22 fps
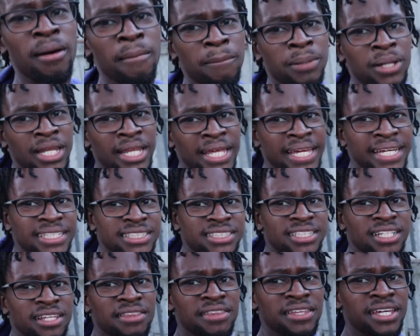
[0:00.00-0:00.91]
plant
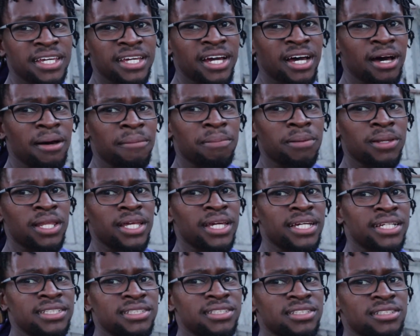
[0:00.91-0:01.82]
the
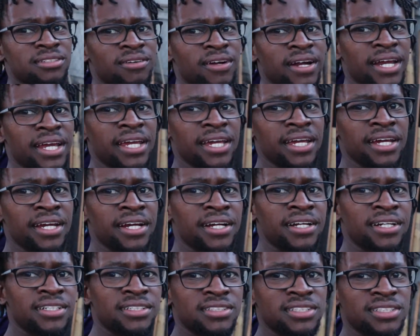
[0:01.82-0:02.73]
plants right
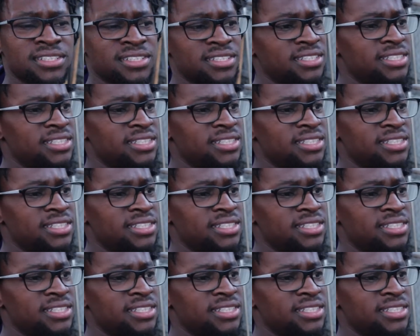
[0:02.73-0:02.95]
here, just the